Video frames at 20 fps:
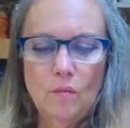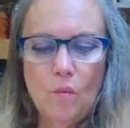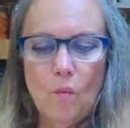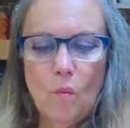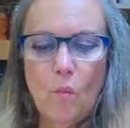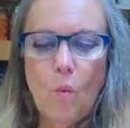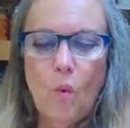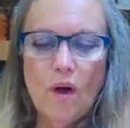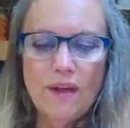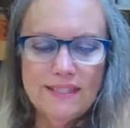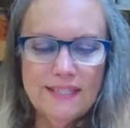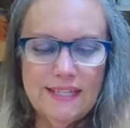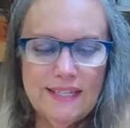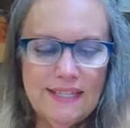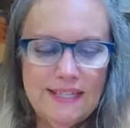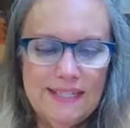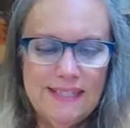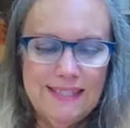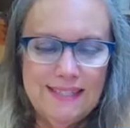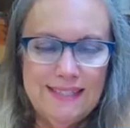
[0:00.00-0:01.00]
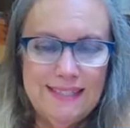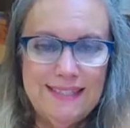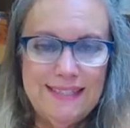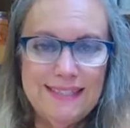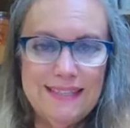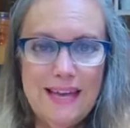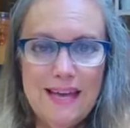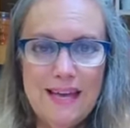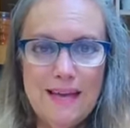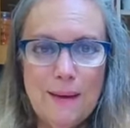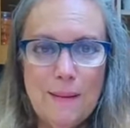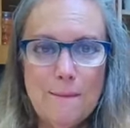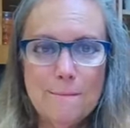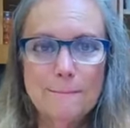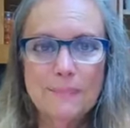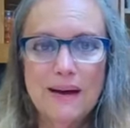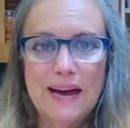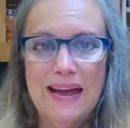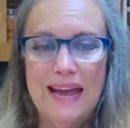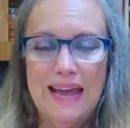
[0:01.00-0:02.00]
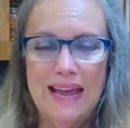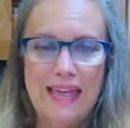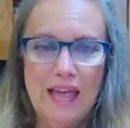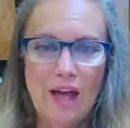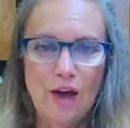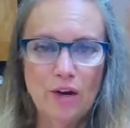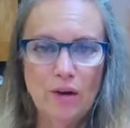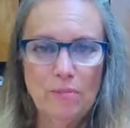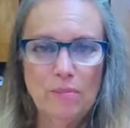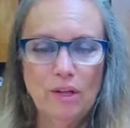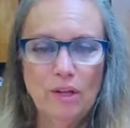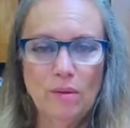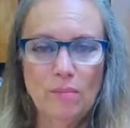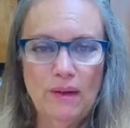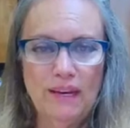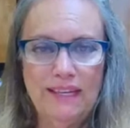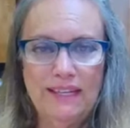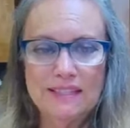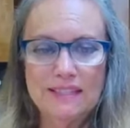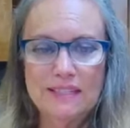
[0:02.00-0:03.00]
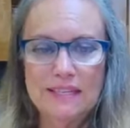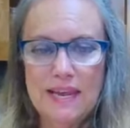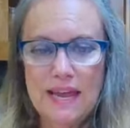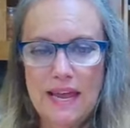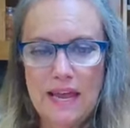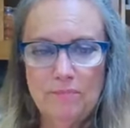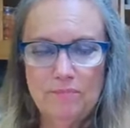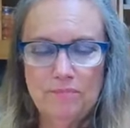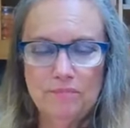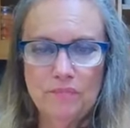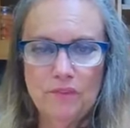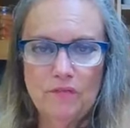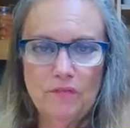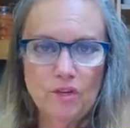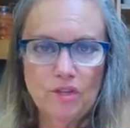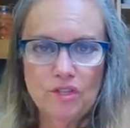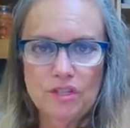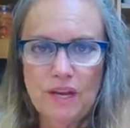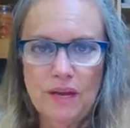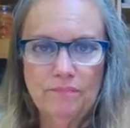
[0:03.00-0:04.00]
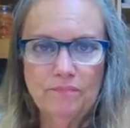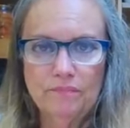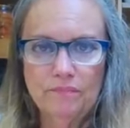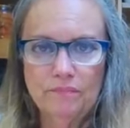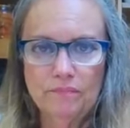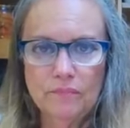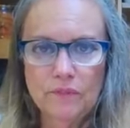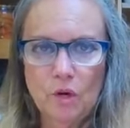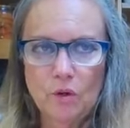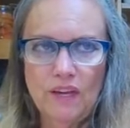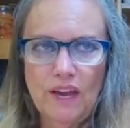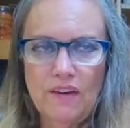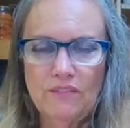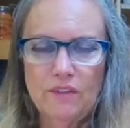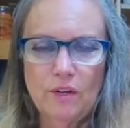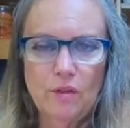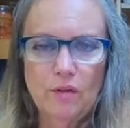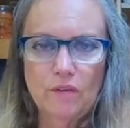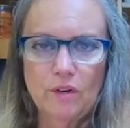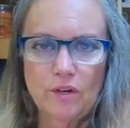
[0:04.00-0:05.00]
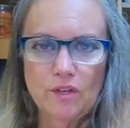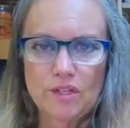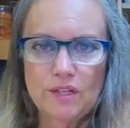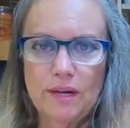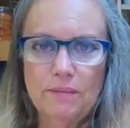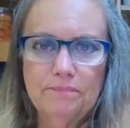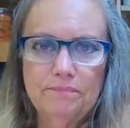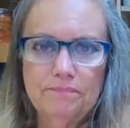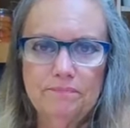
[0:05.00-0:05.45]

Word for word: what is my accountability buddy's name? First name. I only have to know the first name.